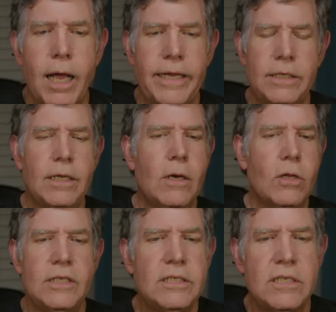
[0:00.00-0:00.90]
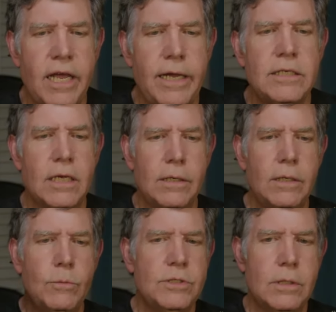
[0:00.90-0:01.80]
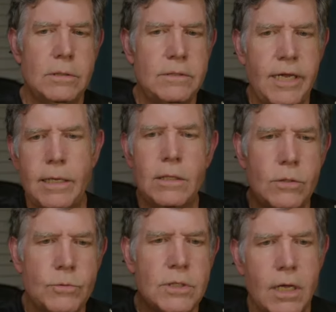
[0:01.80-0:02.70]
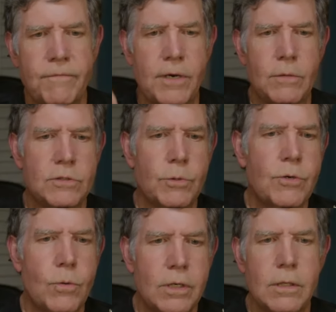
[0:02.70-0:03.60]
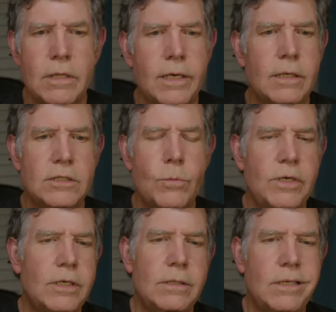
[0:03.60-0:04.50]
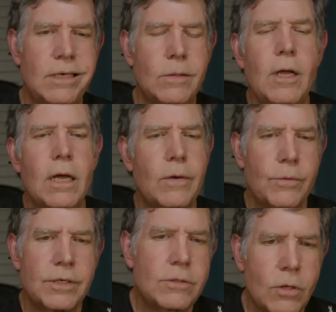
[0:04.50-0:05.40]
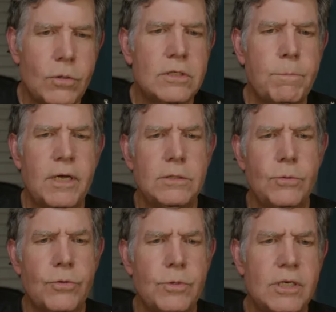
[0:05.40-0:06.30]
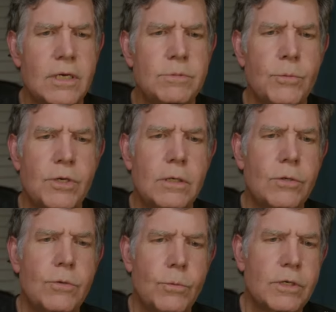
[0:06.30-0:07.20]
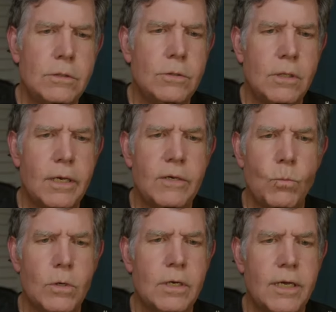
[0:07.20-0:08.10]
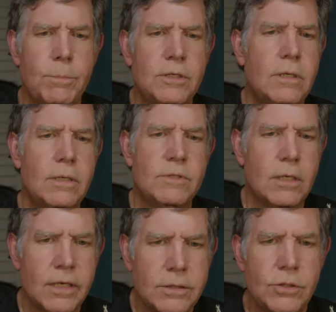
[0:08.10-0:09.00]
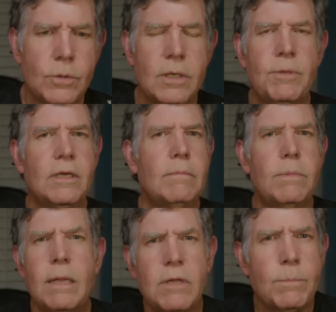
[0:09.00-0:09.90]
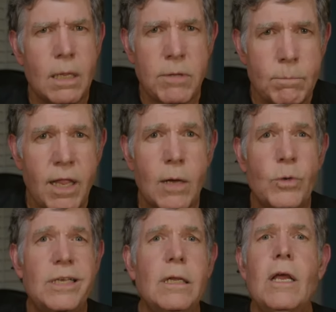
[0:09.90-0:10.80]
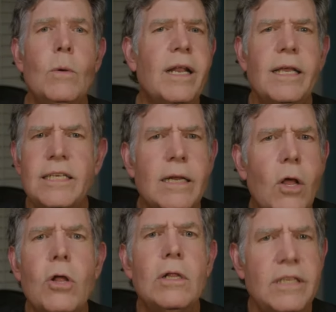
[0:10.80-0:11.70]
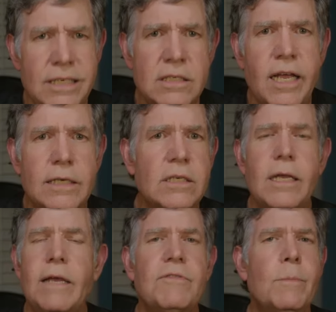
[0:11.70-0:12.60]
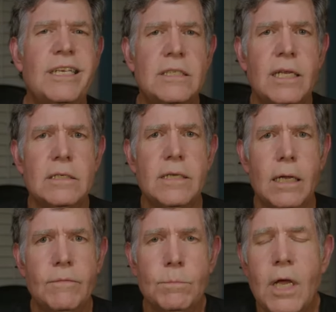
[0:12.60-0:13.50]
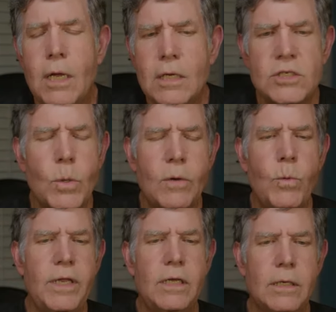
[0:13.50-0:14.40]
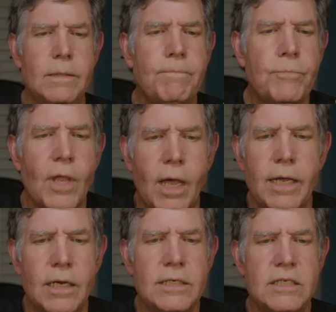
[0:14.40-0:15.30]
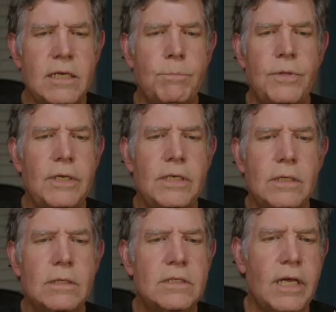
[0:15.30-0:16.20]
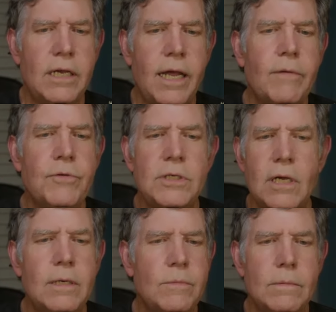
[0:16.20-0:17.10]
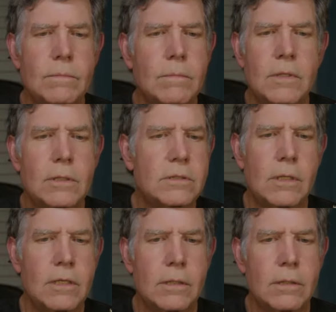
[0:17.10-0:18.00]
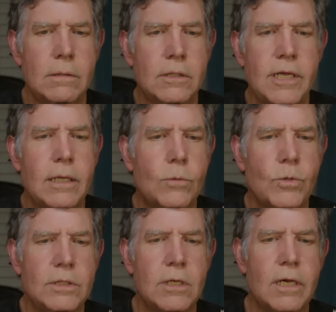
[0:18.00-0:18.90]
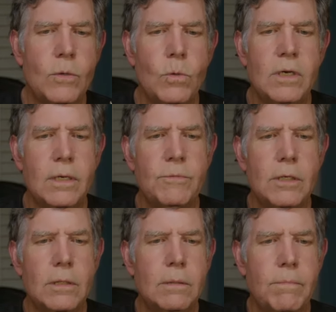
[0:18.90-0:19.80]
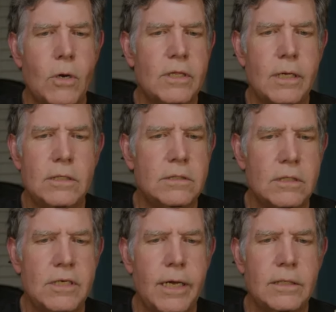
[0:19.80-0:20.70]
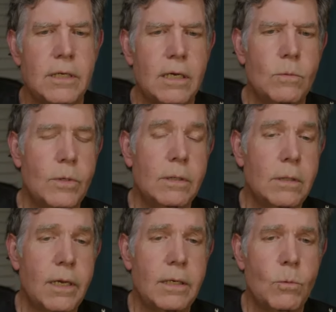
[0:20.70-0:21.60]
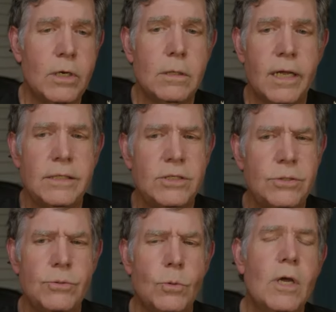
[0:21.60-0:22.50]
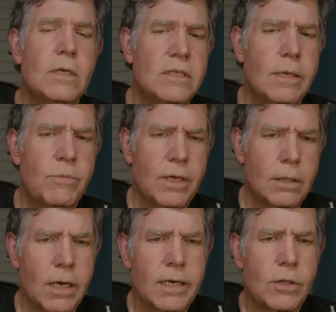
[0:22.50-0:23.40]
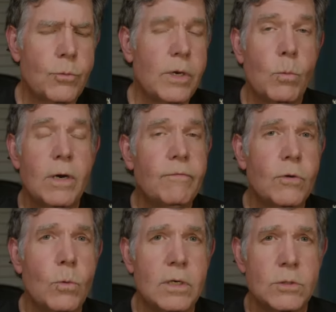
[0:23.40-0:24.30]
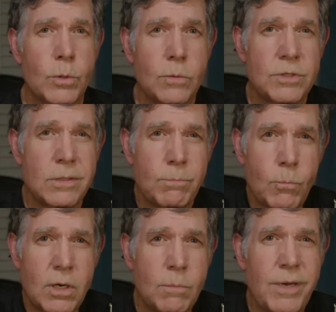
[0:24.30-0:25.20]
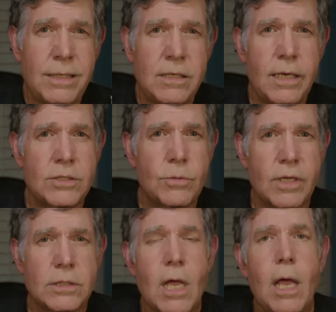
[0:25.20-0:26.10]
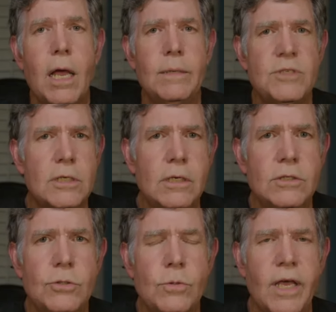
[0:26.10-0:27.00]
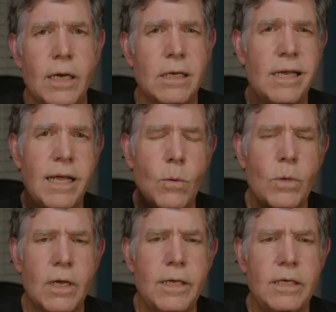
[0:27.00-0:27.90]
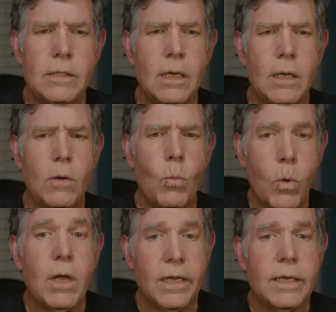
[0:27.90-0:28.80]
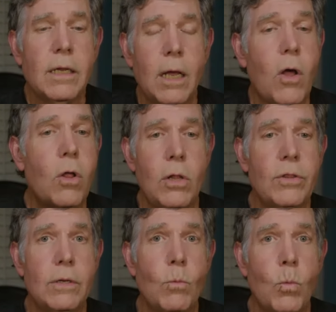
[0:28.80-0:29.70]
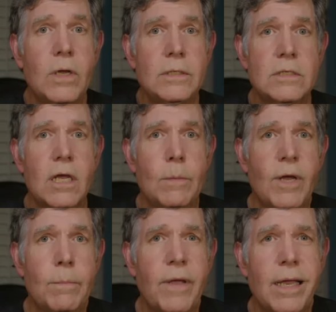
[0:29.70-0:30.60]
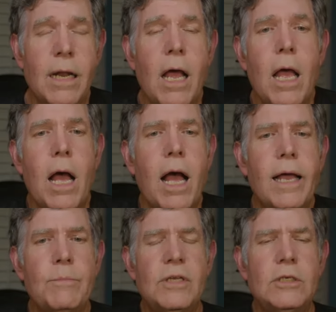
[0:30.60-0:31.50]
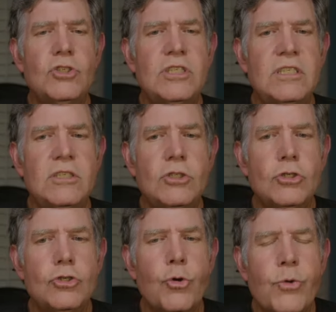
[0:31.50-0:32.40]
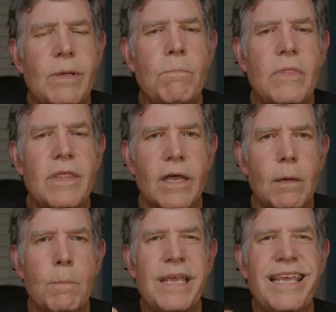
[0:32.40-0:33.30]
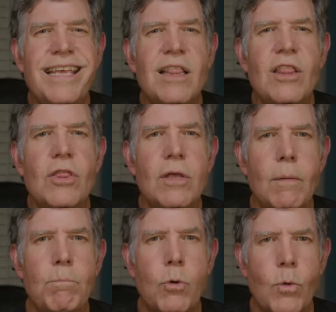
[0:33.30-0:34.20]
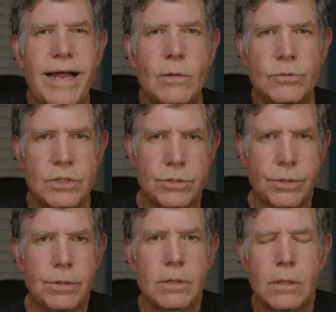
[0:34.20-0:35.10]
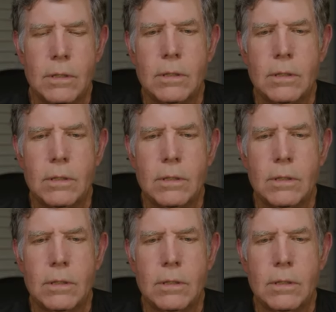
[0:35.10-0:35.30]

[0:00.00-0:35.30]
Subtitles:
I had done all these takes. It was a talent that was off, and I was recording the thing. And so we did, all right, we're going to do the whole spot 2 or 3 times. And we're going to go through and we're going to do line 1 a couple of times and line 2 a couple of, blah, blah, blah, blah, blah. We did, and I had all these takes, and I have to make sense out of them. So I went in and I simply said, every time that's the talent reads line 1, I'm going to mark that as a tag tied line 1. Line 2, same thing. Line 3, wherever it was in one of the main takes or things, I'm just going to do that. And now when I hit 1, all the ones come up, and I'm going to trim them in the browser.